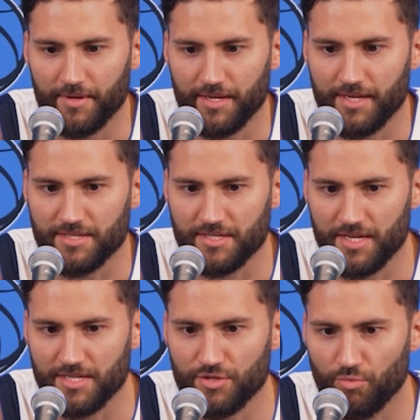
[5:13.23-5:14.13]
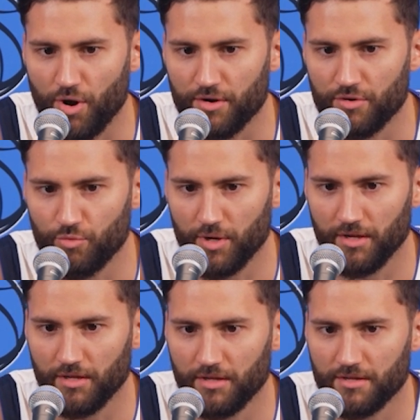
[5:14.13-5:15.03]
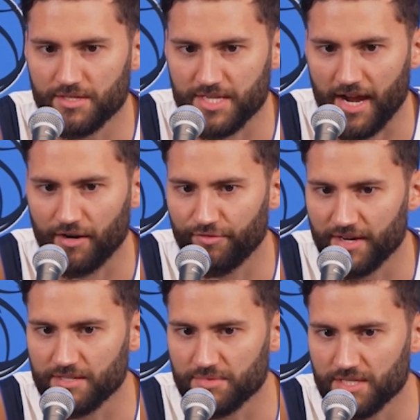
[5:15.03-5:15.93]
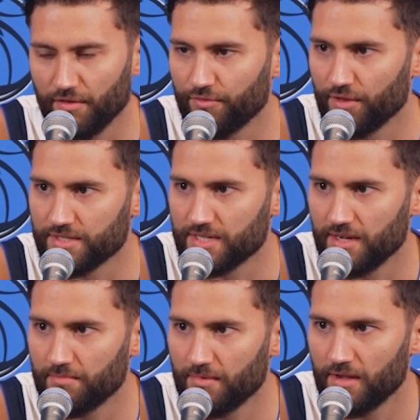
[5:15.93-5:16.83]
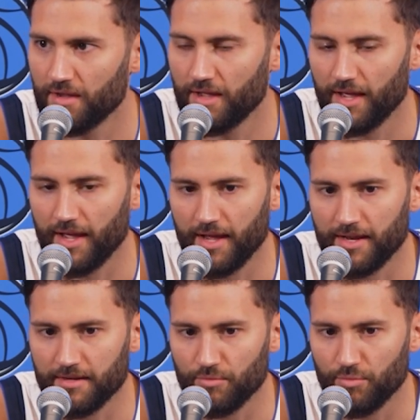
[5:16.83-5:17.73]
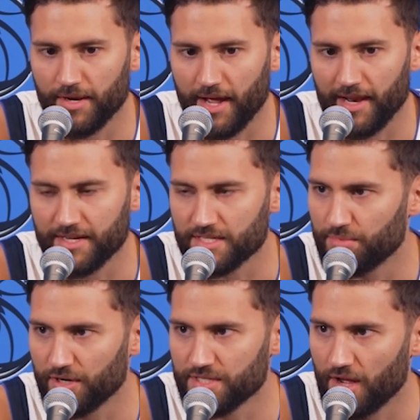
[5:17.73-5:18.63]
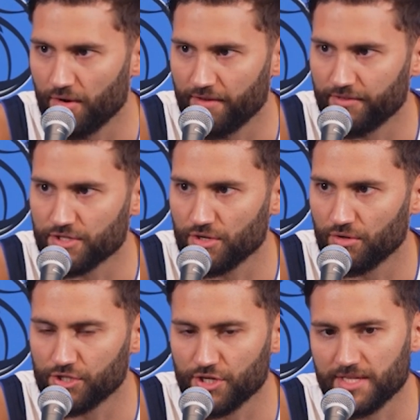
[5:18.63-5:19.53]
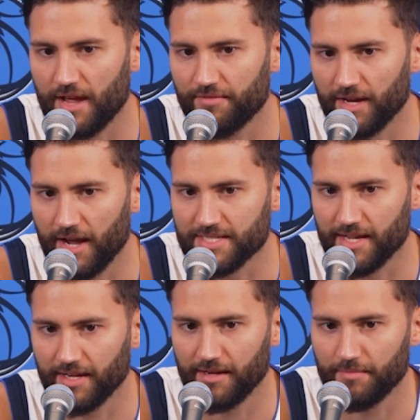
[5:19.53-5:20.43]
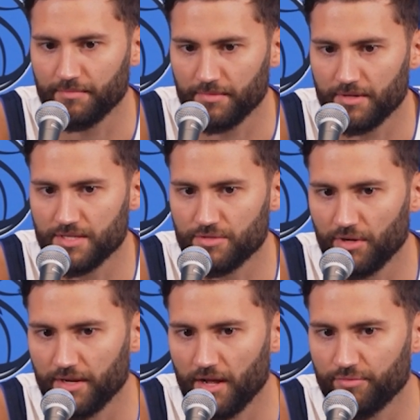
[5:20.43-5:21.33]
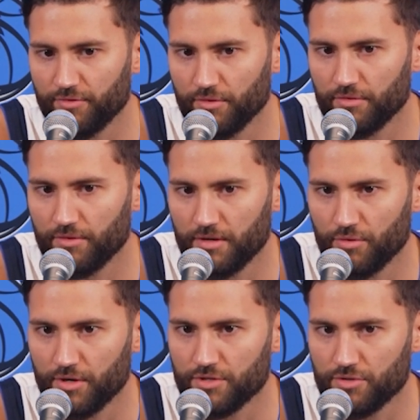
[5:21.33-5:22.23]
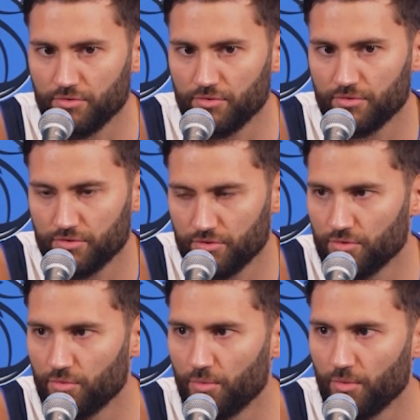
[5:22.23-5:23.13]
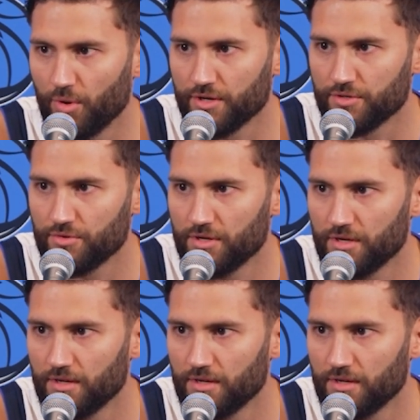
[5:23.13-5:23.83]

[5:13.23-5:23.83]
he's the one who will sacrifice himself for the team and will not let his spirits down ever. So just having guys like him is really helpful in order to do what we want to do.